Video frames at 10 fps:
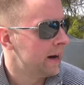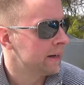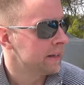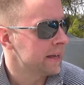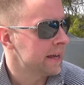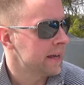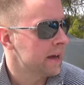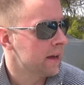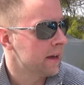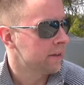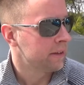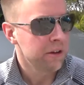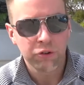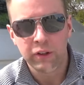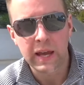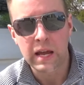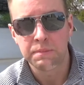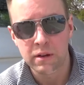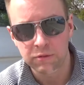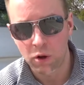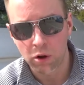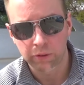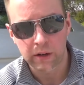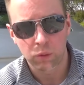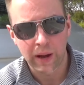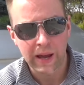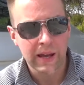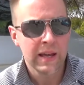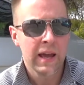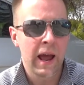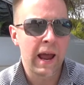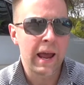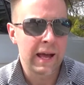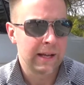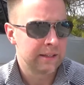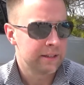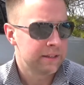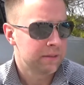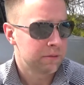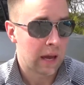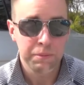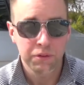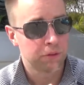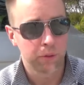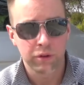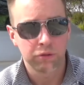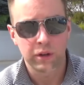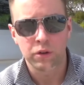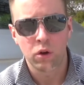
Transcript: He essentially admitted fault right away and kept his story straight the